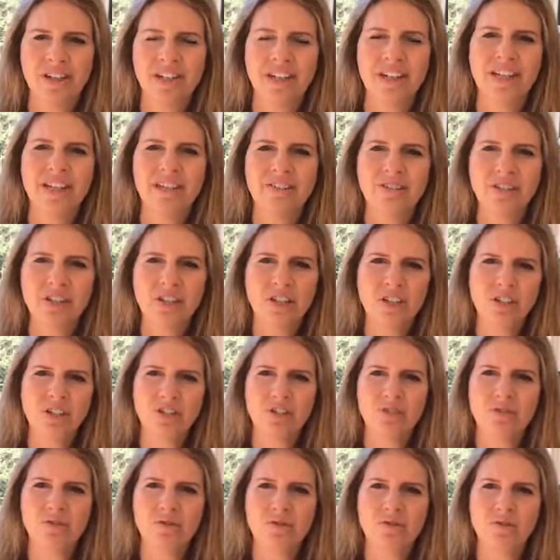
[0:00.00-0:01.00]
And he's going to
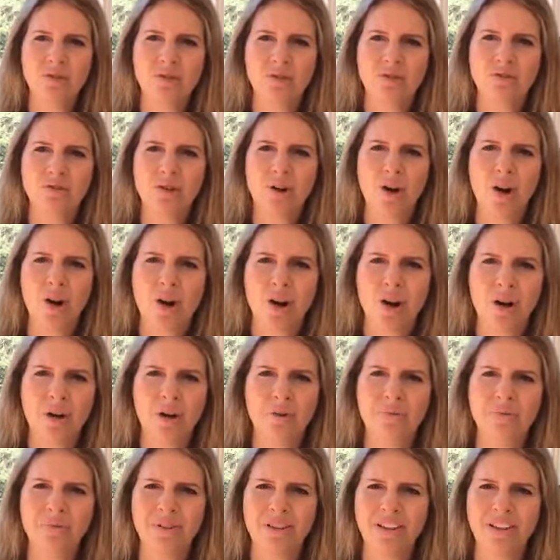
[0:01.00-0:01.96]
use those hard